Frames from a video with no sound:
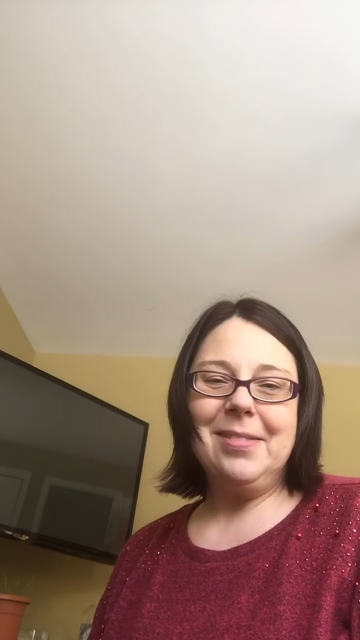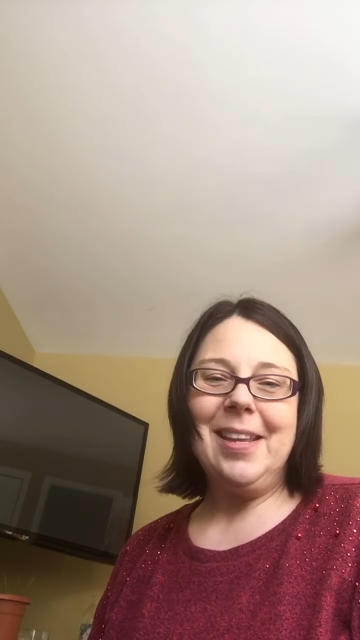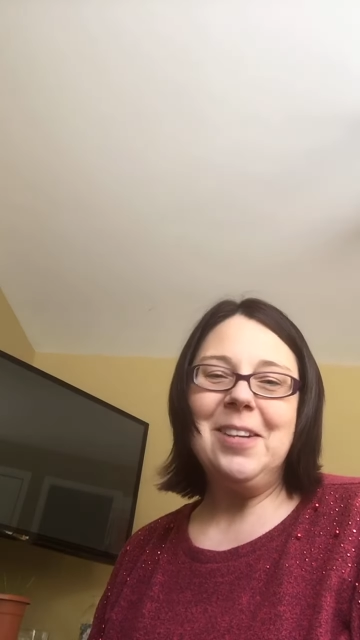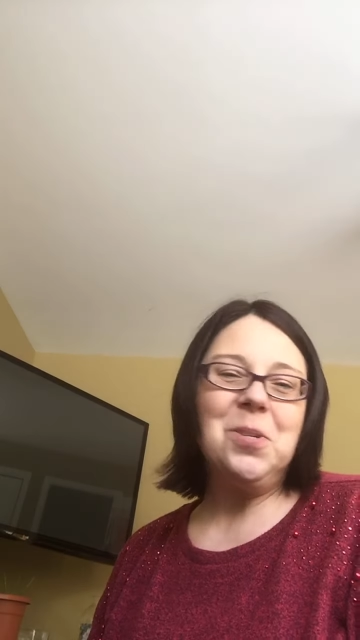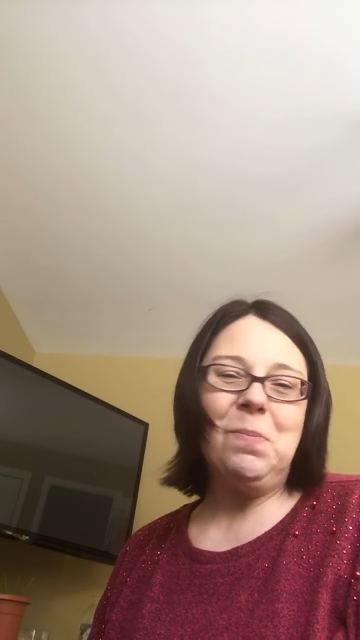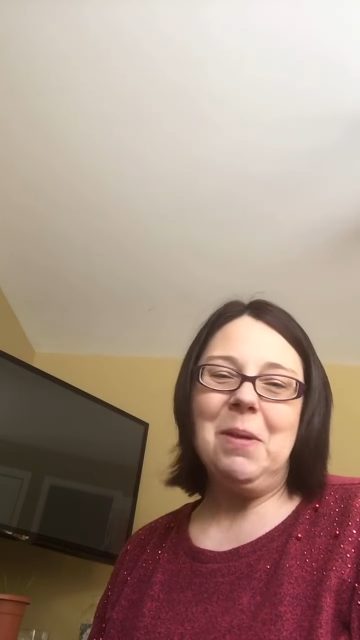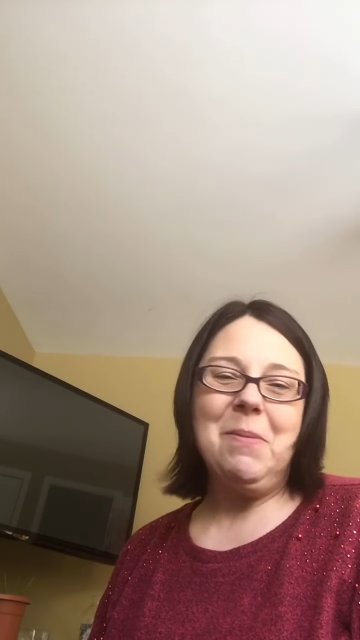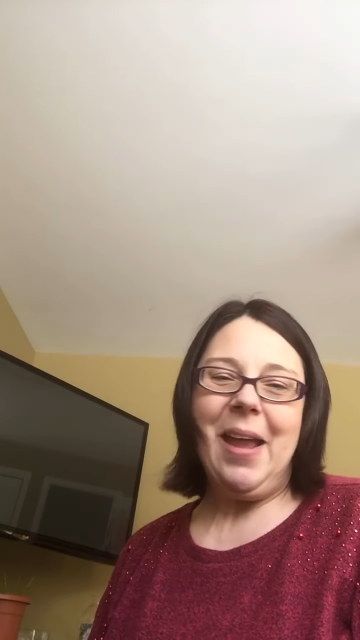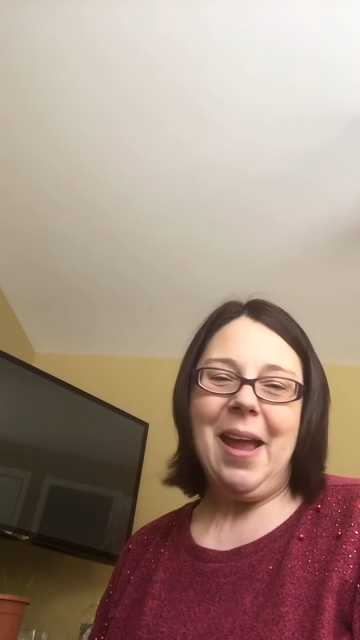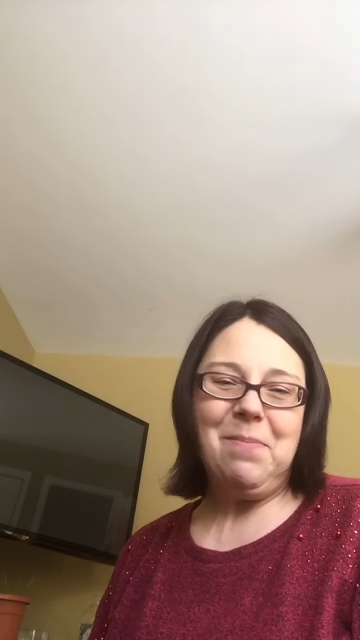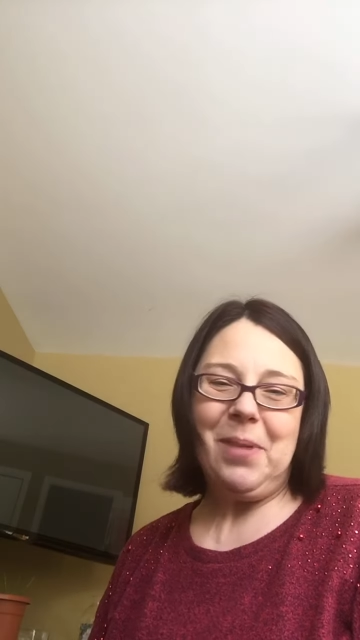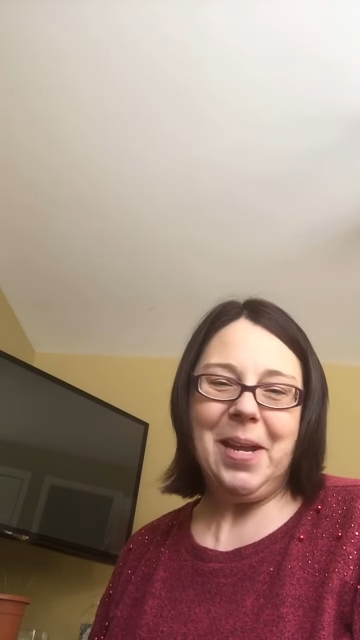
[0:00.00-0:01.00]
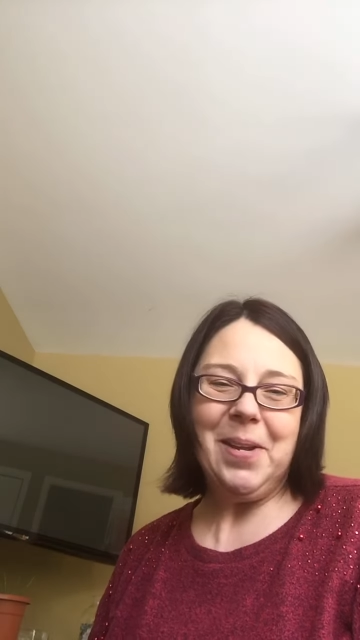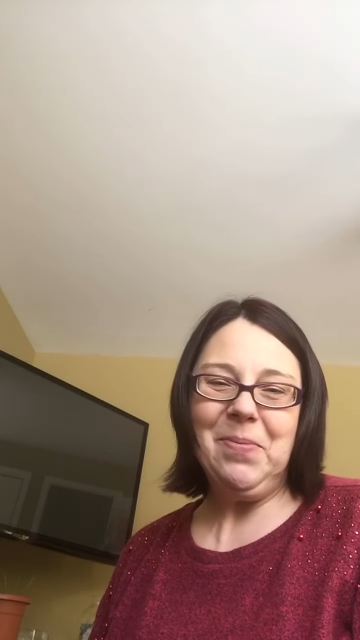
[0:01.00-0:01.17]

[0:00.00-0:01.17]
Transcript: just make me happy.